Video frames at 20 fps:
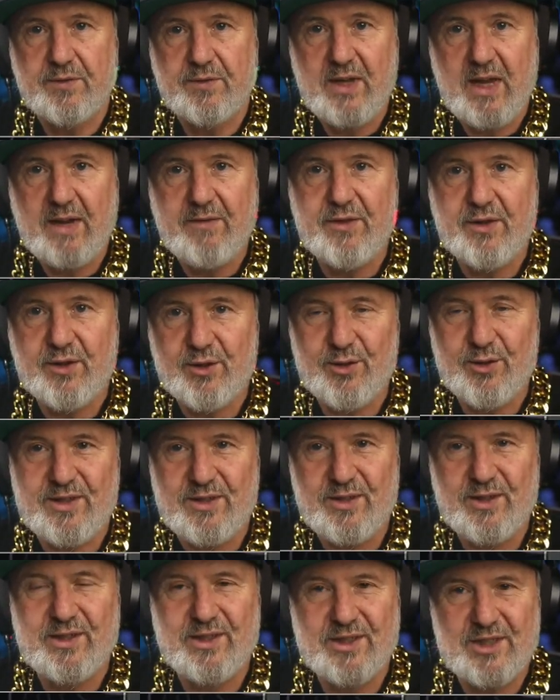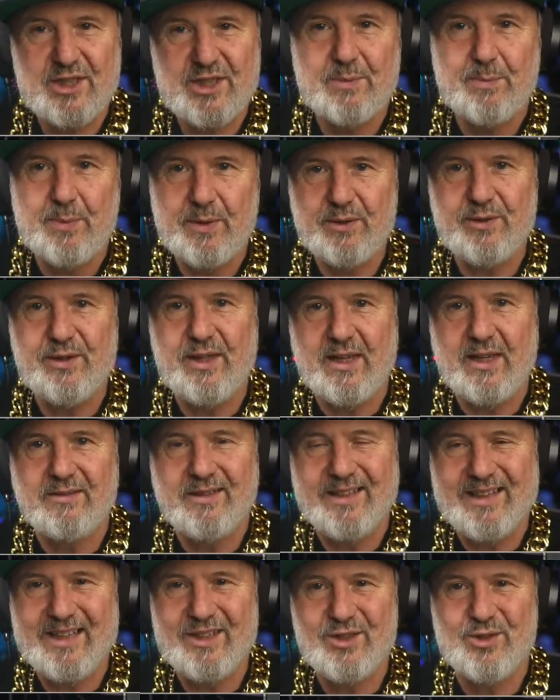If you have the grid, you can spill
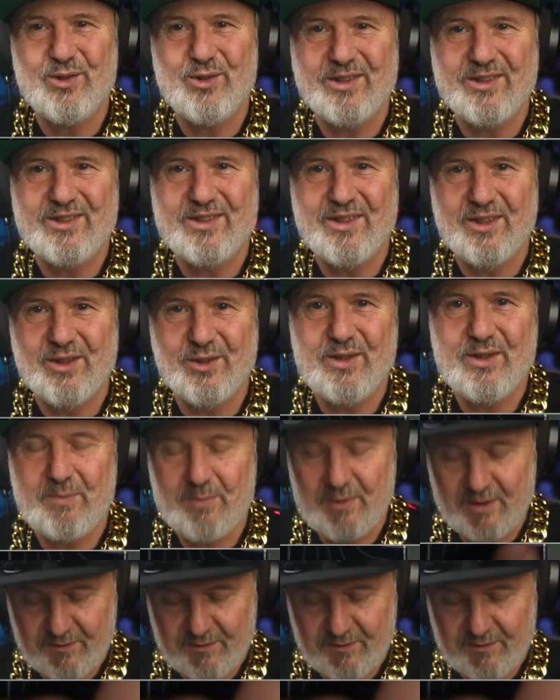that extra to the grid,